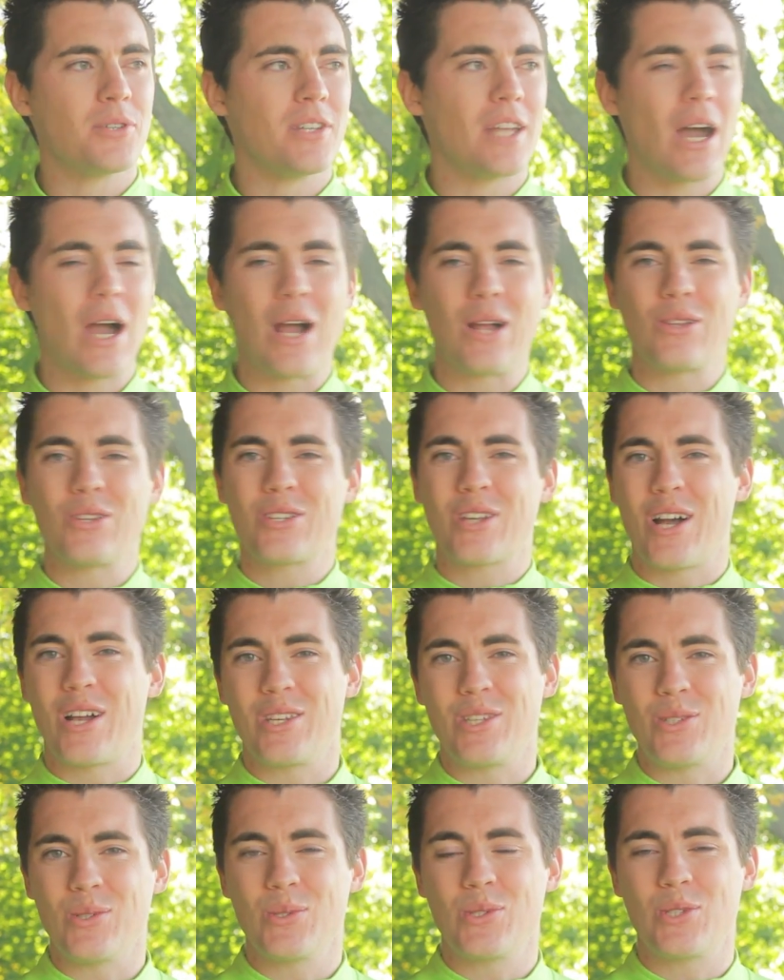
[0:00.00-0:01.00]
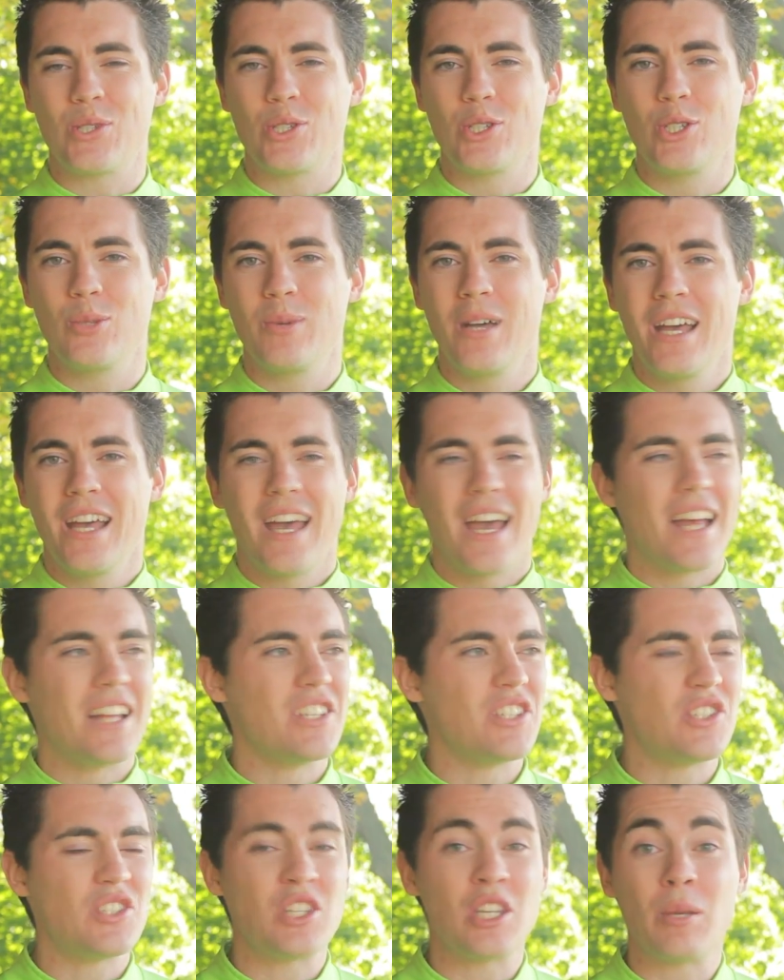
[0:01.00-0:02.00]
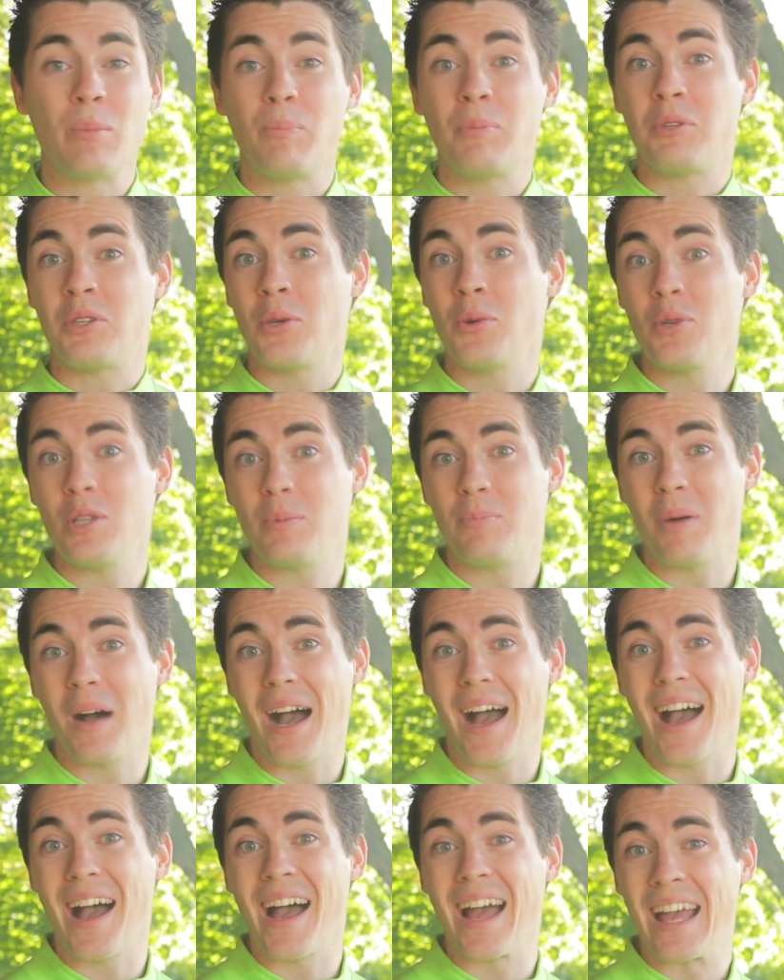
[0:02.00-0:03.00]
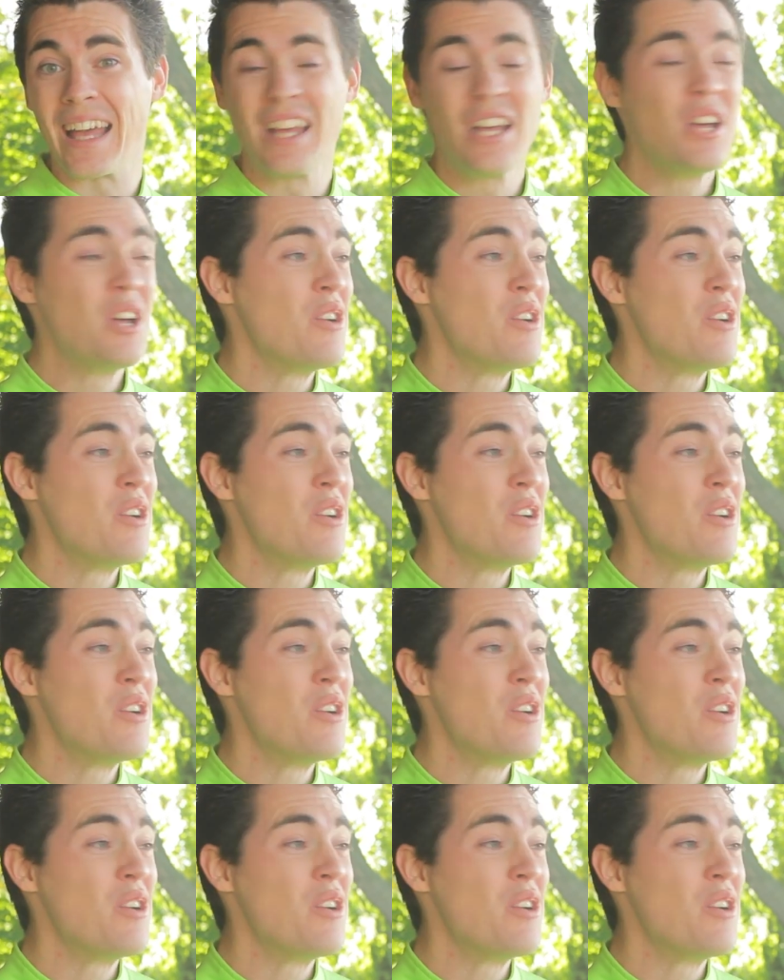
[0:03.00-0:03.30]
And now I look on YouTube and see PewDiePie,